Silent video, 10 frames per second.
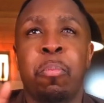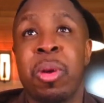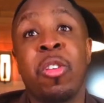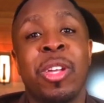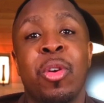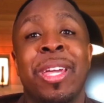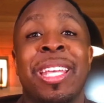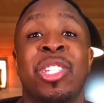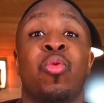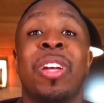burial,
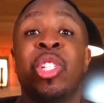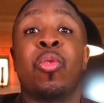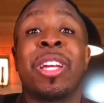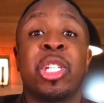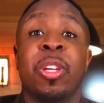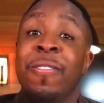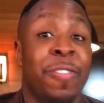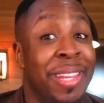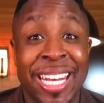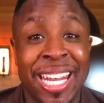and his resurrection
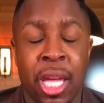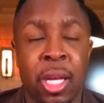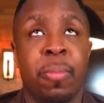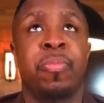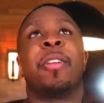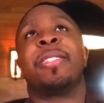from the dead.